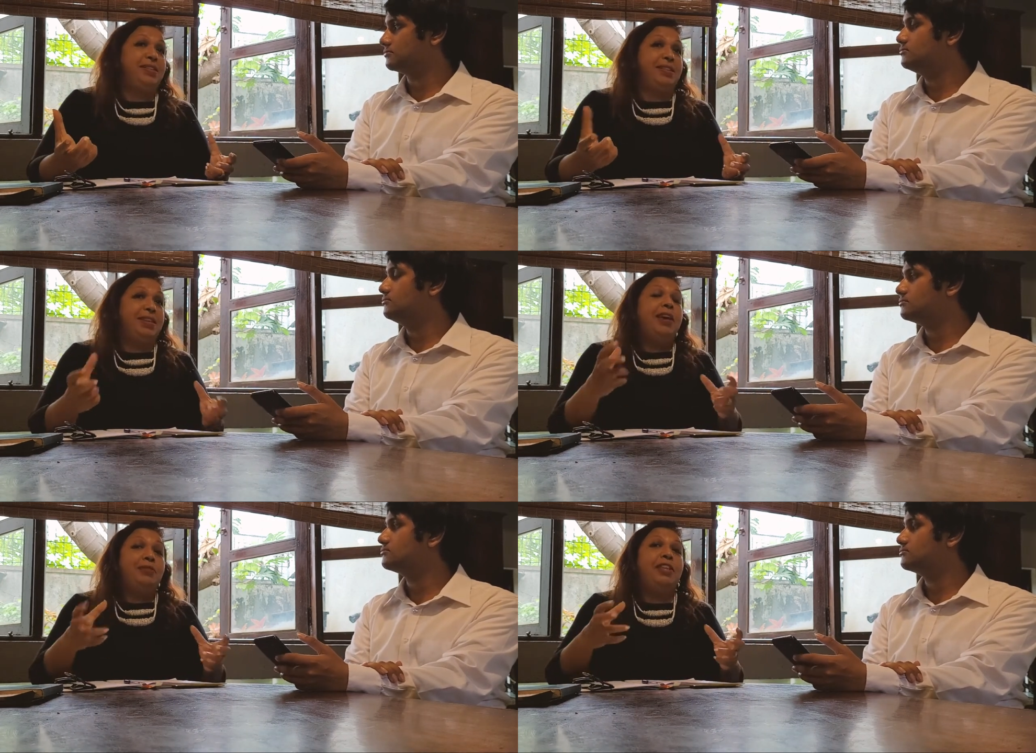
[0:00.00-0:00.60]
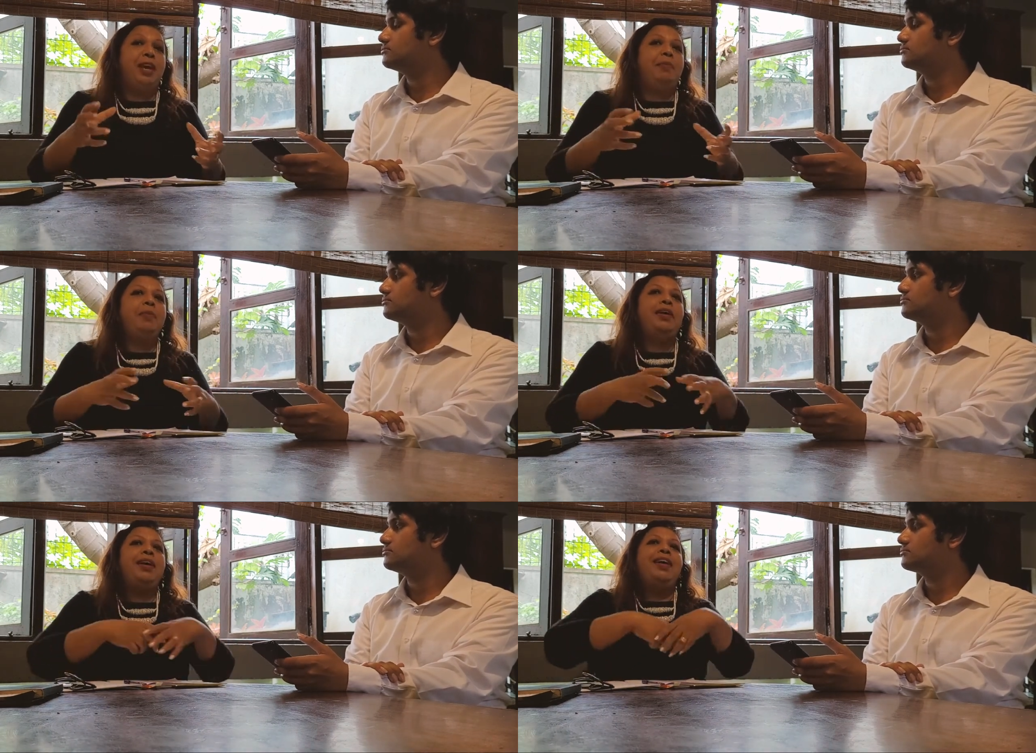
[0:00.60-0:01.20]
Speaker 1: mm-hmm. for them,
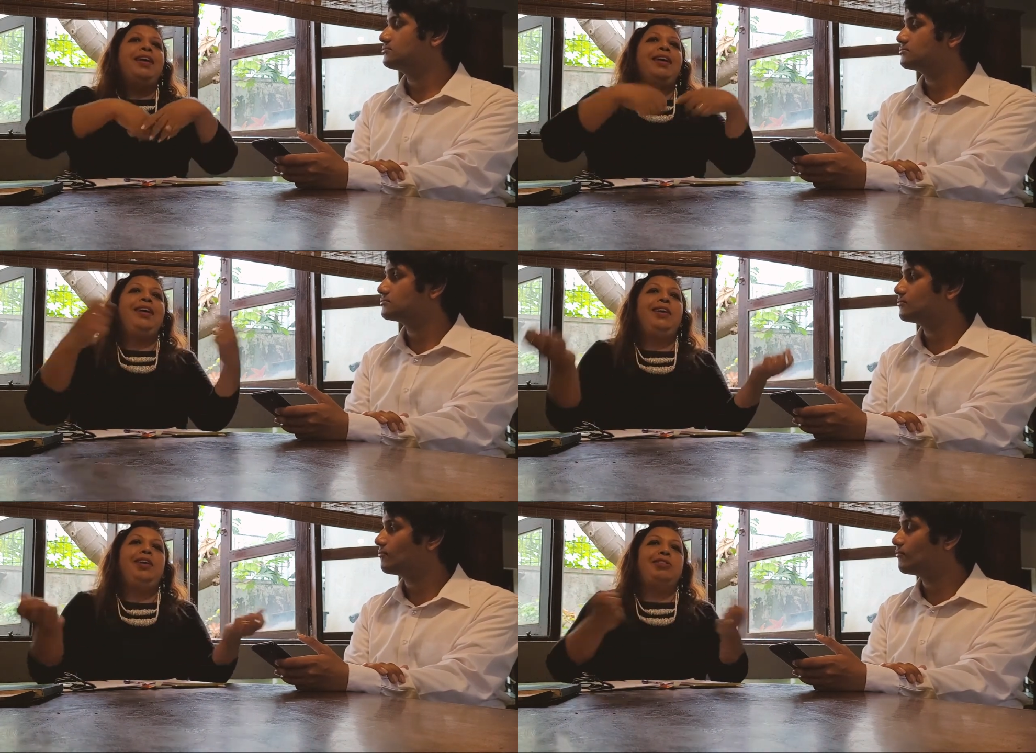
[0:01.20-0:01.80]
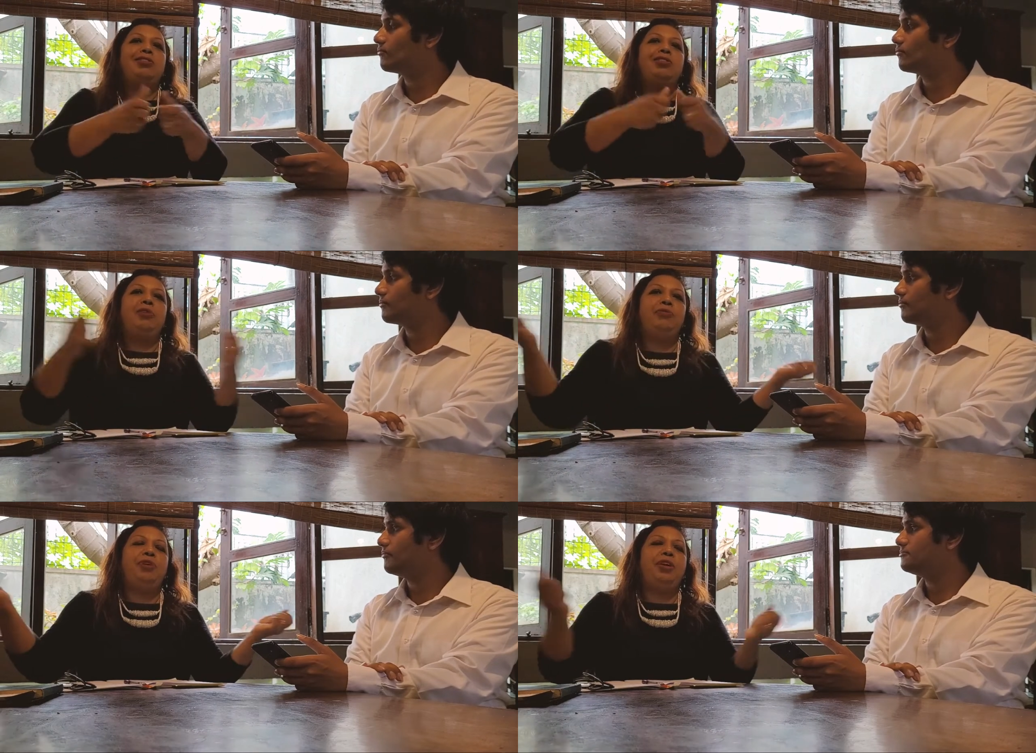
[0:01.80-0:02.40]
uh, lots
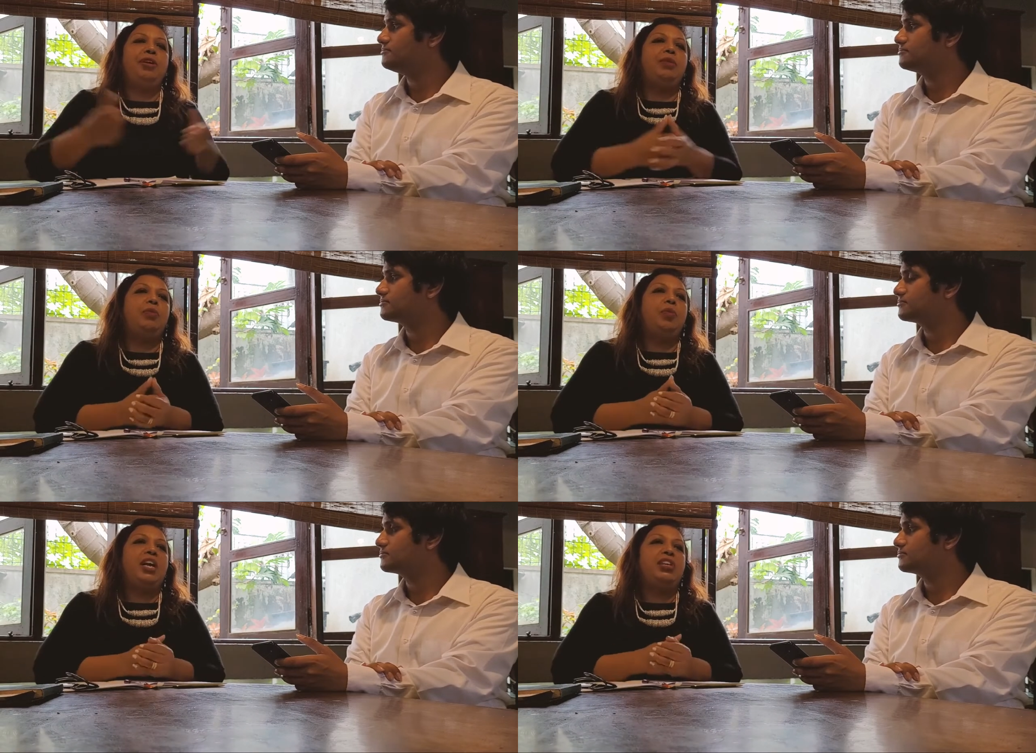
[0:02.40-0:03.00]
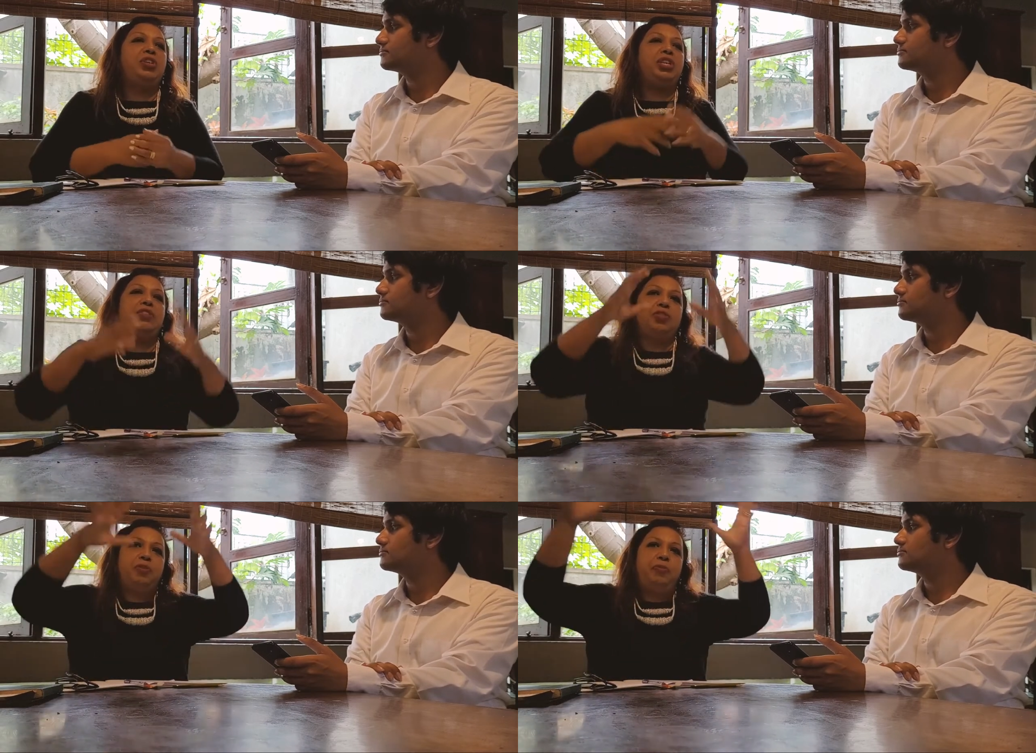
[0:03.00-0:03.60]
of uh, white
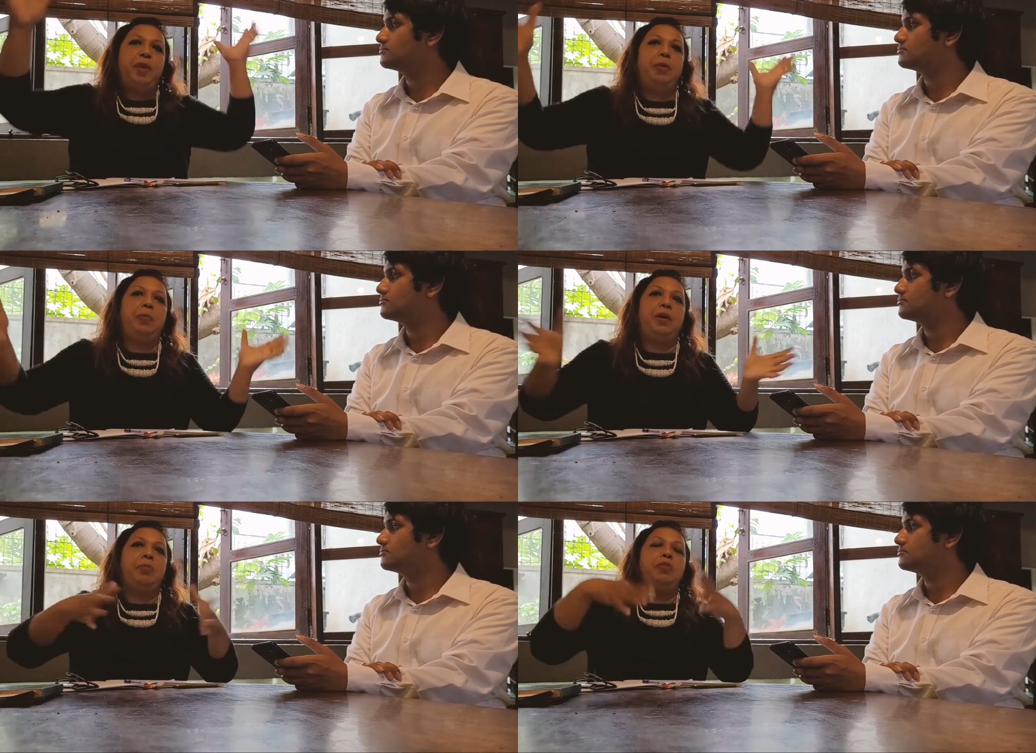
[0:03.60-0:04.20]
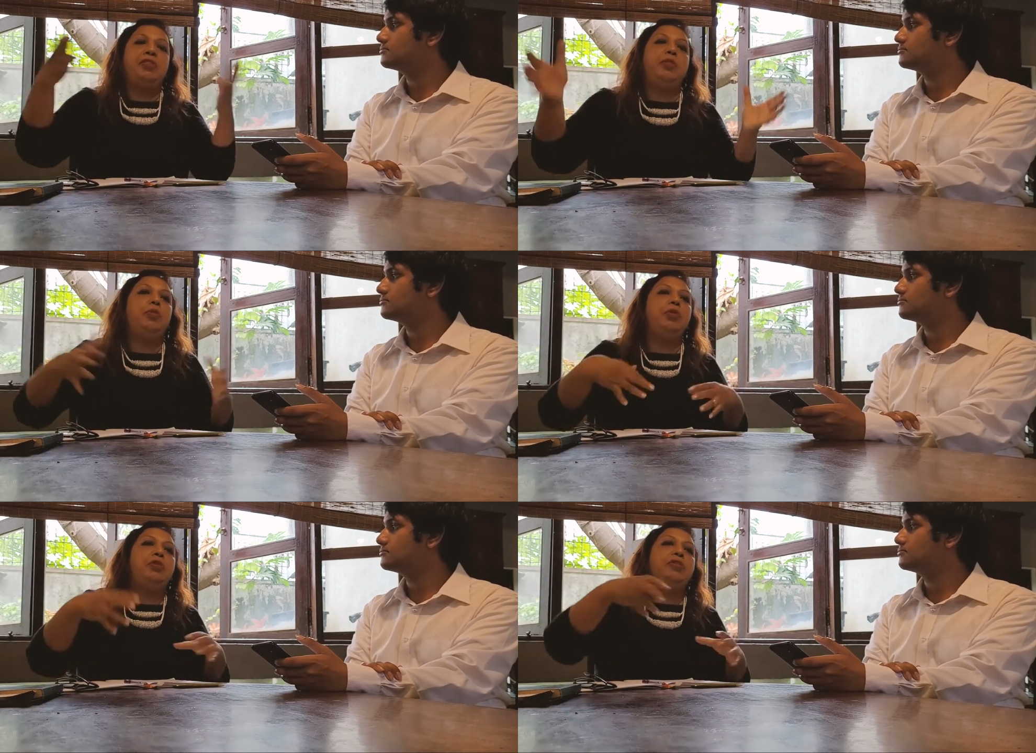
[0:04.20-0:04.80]
sheets of paper, bristle
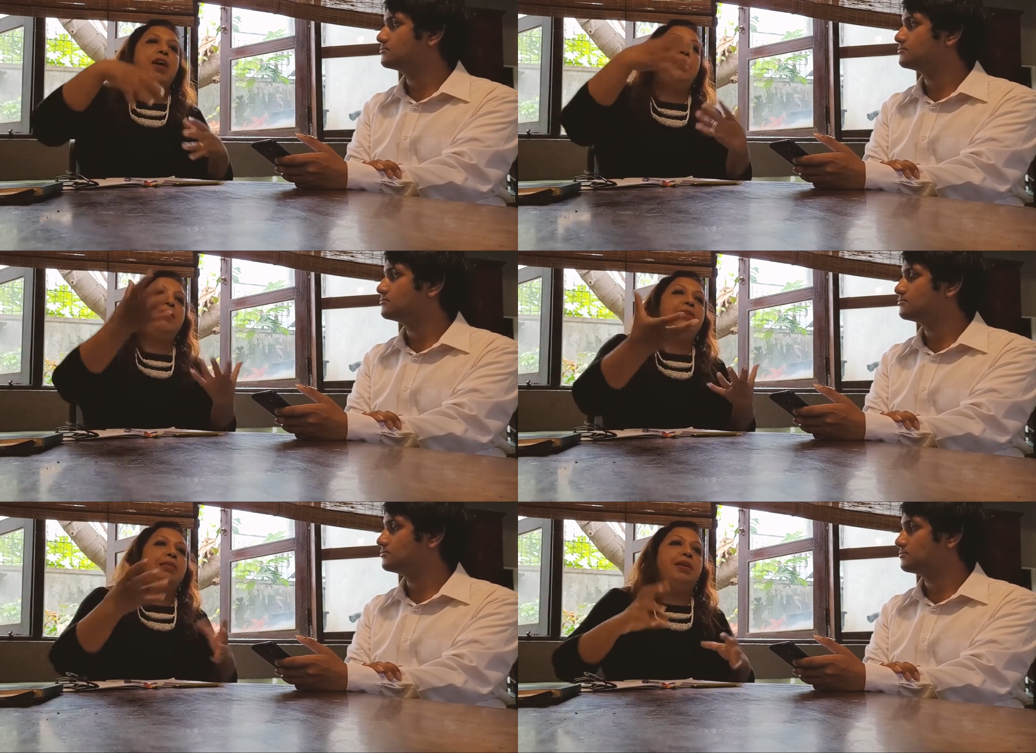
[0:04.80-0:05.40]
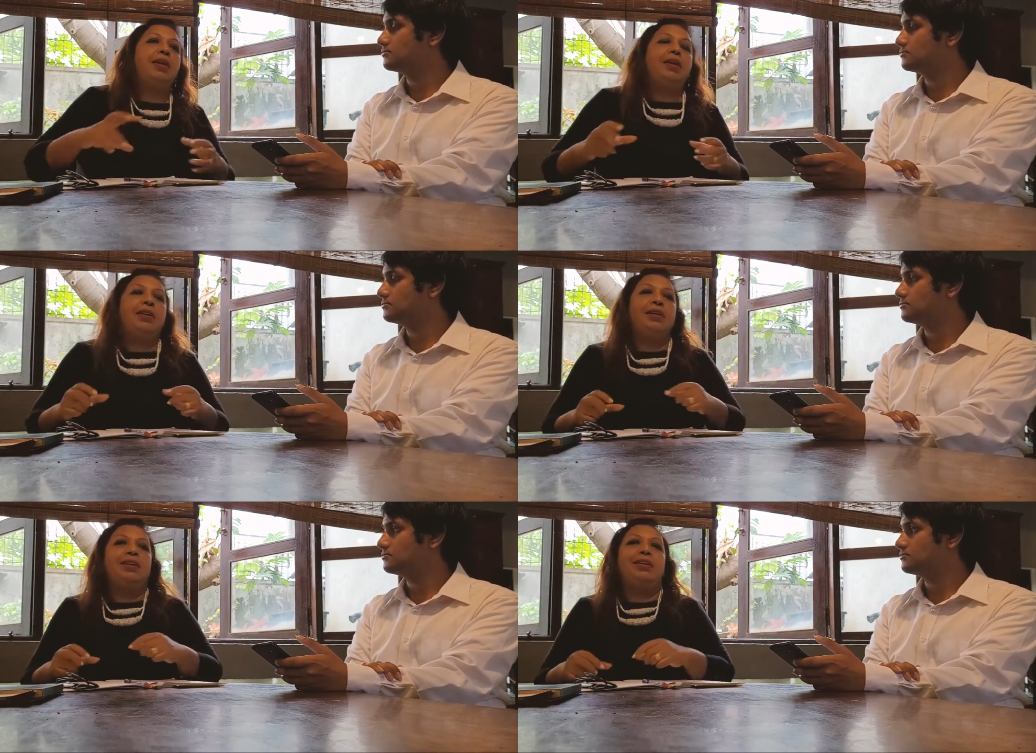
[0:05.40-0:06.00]
boards and uh,
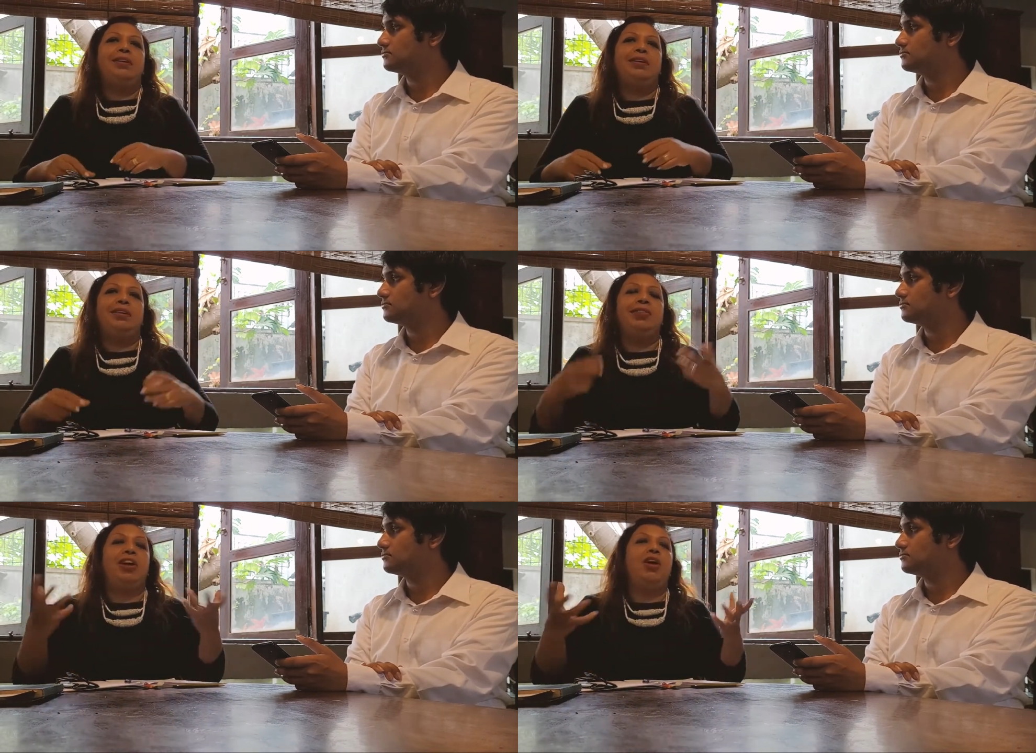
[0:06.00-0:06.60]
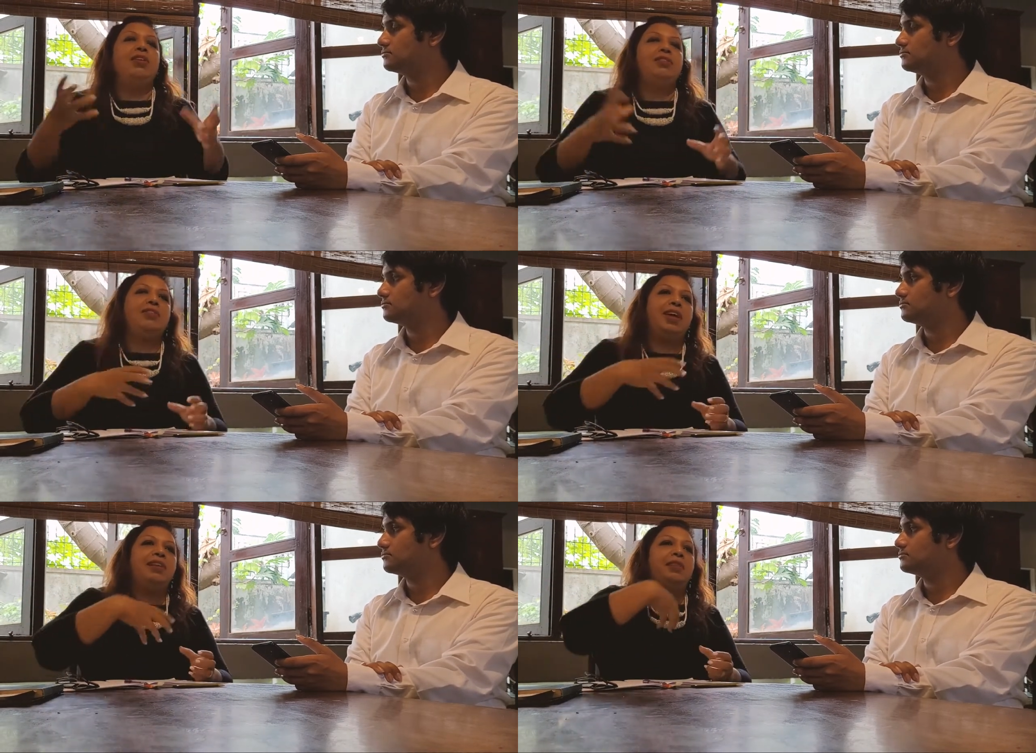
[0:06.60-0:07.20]
uh, crayons and